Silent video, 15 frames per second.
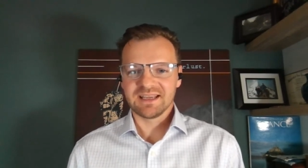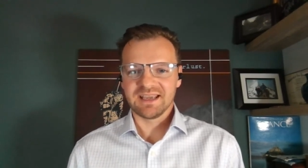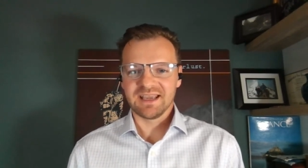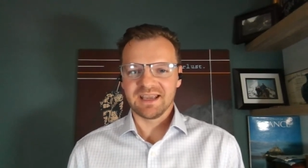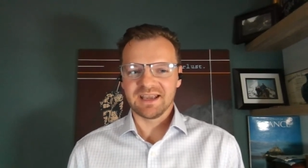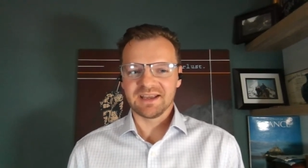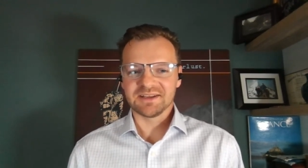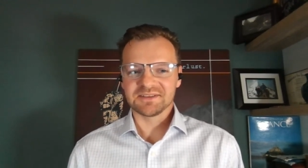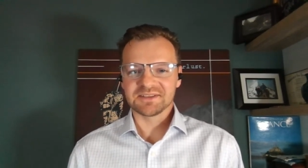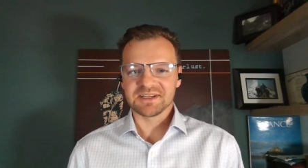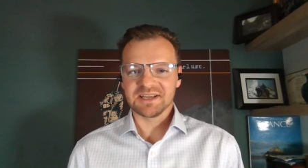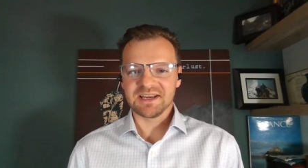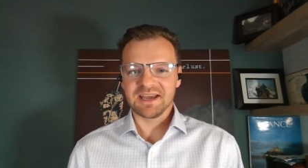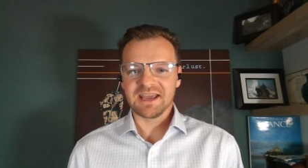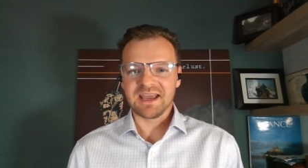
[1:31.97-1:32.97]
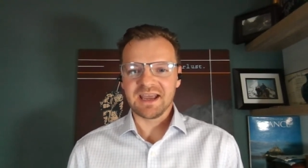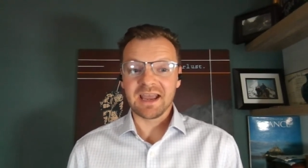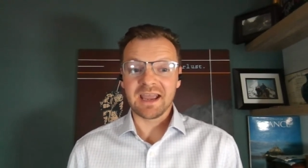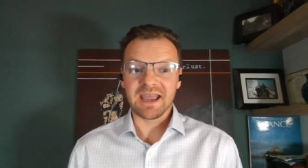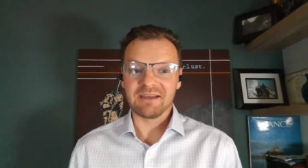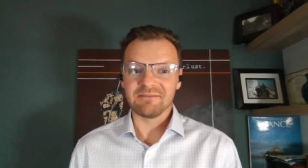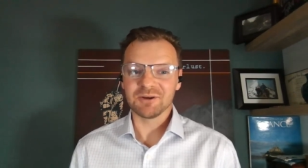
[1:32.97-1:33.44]
And I,
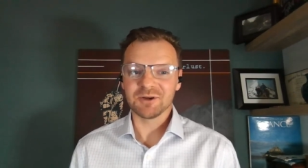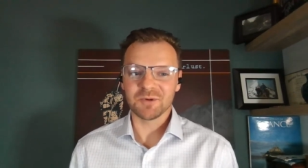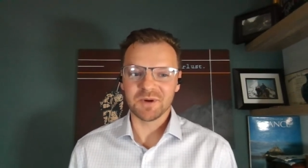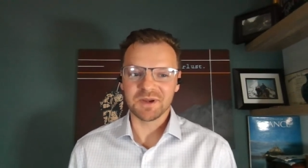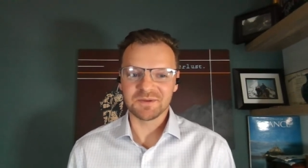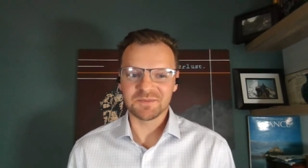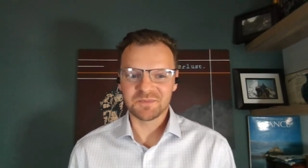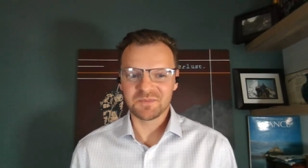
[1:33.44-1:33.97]
I haven't quite